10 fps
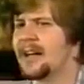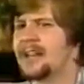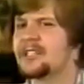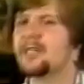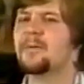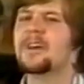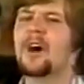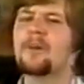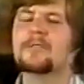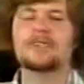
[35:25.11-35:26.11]
It's that we
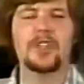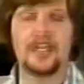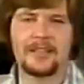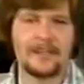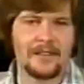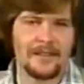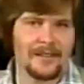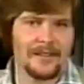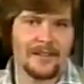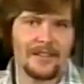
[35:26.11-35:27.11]
go with
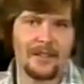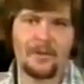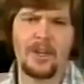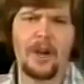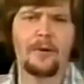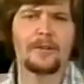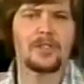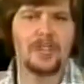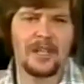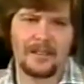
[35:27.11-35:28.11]
Jesus. It's that we go with
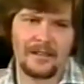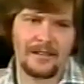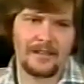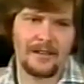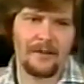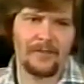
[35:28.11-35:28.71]
Jesus.